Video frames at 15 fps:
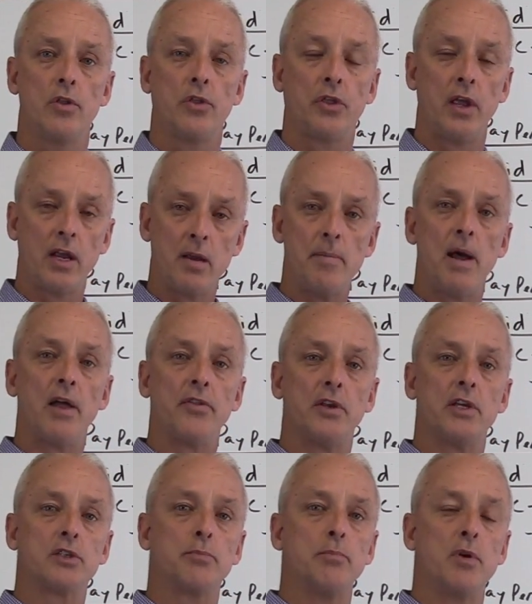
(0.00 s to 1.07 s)
Think about
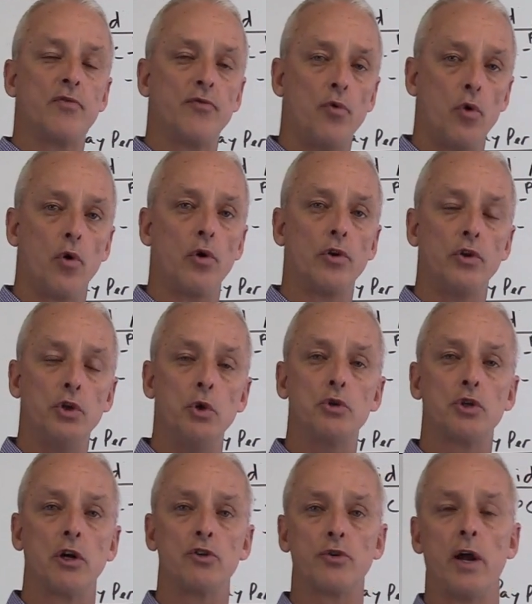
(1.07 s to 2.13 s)
this before you
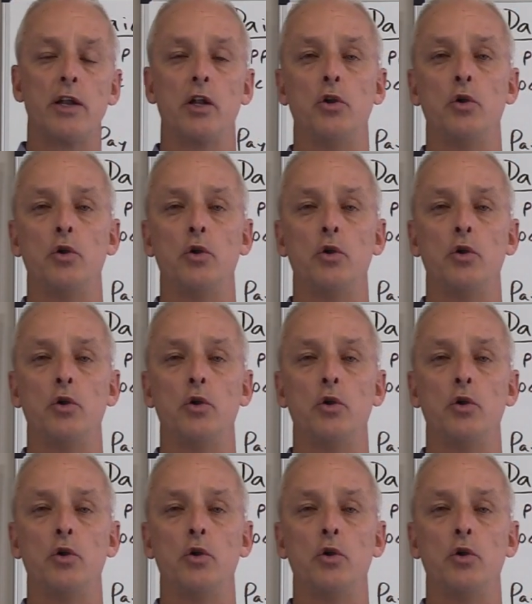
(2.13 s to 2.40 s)
start trying to